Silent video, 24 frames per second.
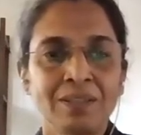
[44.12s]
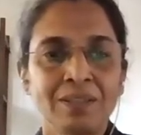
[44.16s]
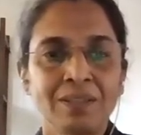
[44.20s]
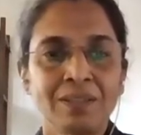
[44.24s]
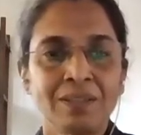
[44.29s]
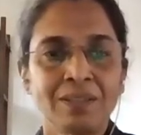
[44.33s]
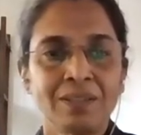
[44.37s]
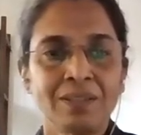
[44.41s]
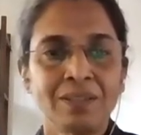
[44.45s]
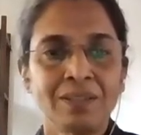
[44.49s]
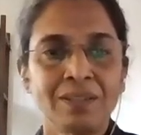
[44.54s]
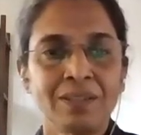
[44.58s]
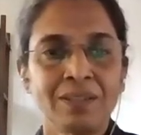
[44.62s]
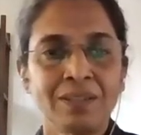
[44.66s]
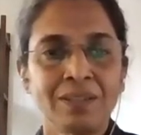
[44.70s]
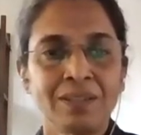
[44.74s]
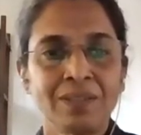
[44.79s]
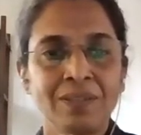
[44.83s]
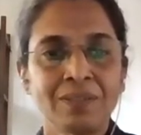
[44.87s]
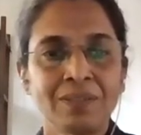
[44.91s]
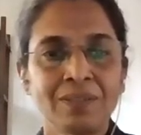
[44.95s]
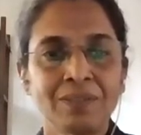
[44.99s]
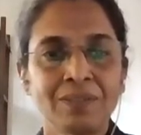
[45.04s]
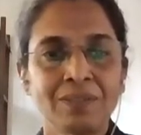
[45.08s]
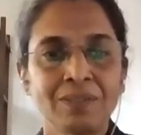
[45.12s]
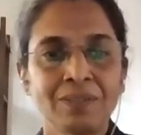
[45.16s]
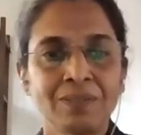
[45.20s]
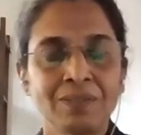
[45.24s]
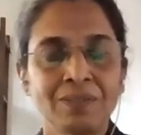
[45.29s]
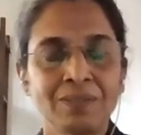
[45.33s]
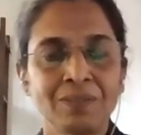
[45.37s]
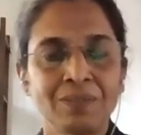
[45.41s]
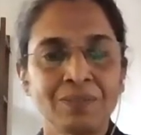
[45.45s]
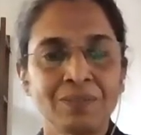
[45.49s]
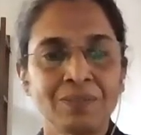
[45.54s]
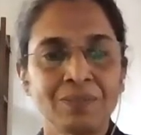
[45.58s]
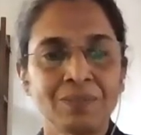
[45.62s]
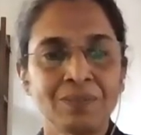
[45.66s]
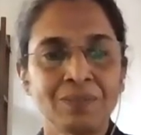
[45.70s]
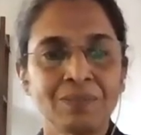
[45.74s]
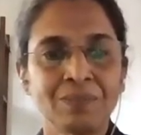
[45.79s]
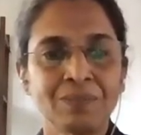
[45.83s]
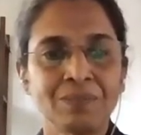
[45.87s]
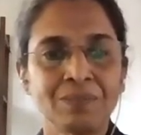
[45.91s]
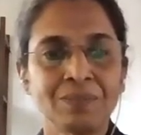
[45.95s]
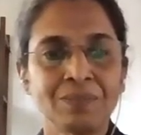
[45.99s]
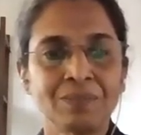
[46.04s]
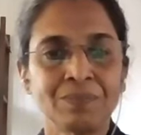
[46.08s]

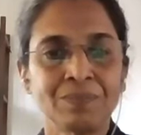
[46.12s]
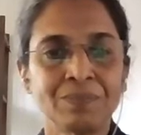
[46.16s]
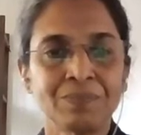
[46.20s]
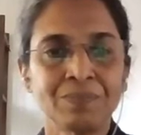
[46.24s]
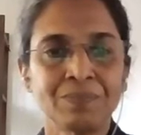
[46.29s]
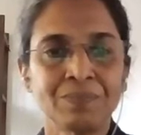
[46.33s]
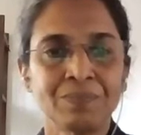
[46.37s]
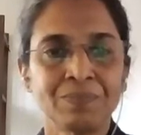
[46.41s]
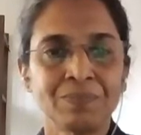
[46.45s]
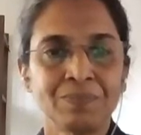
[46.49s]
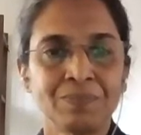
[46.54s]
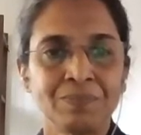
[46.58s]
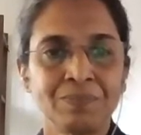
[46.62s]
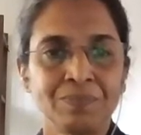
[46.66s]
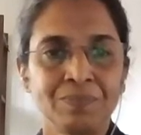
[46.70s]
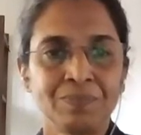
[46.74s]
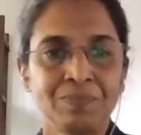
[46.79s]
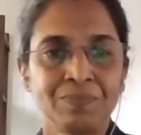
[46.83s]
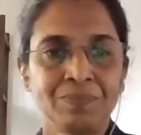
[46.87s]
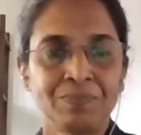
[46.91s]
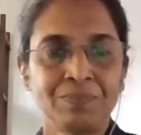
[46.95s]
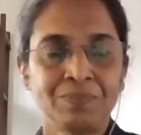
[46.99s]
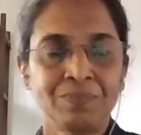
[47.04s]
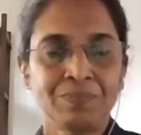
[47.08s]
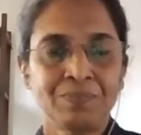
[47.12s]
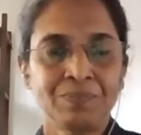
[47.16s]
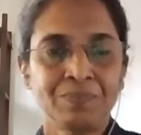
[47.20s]
[no speech]